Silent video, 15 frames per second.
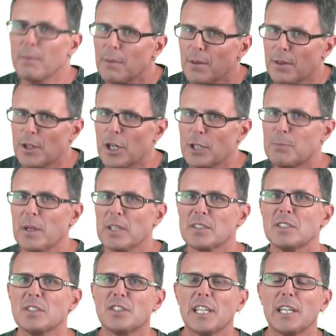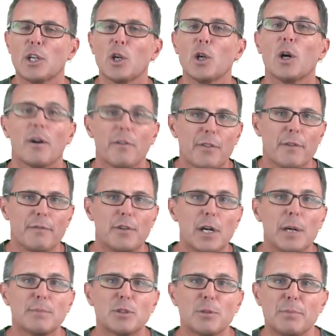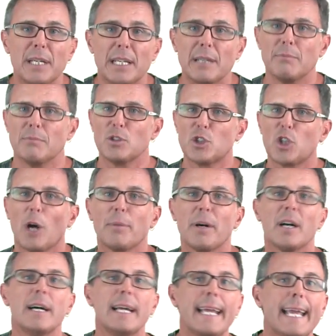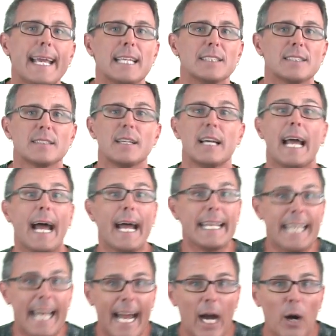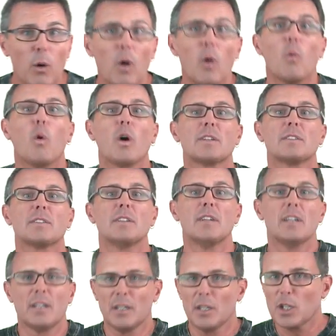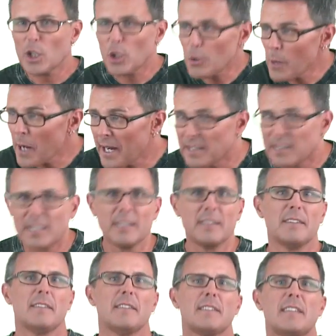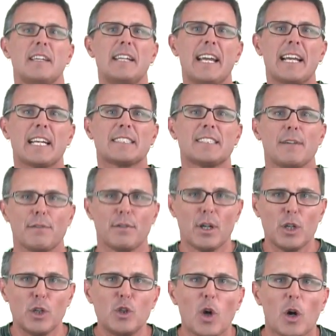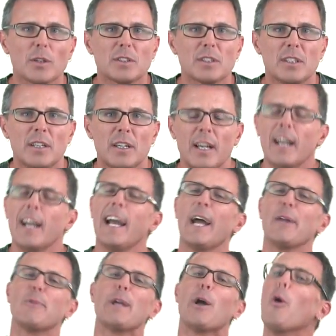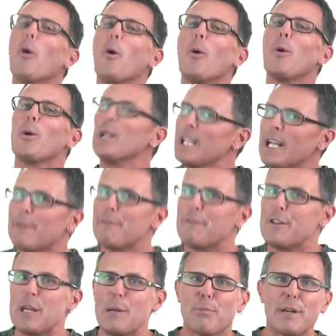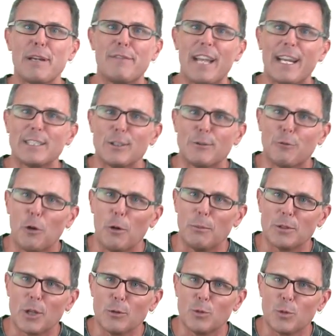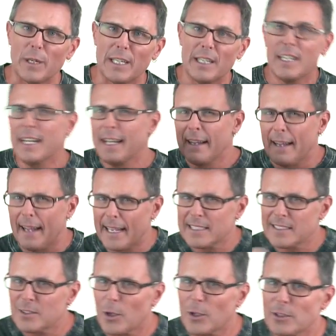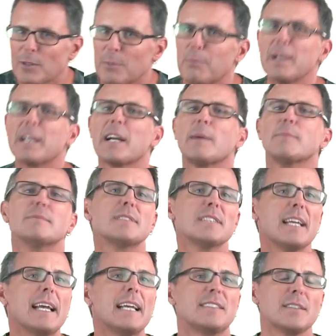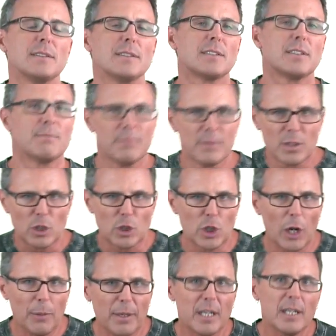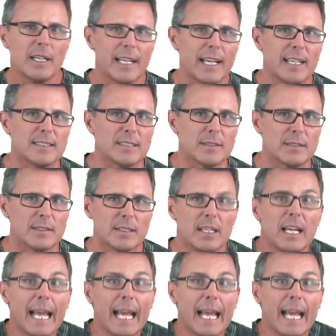Third person singular of the verb to be. Chubba is. And now what? Correct! The negative, not. And we all love the abbreviated form, don't we? Is not becomes isn't. Chubba isn't.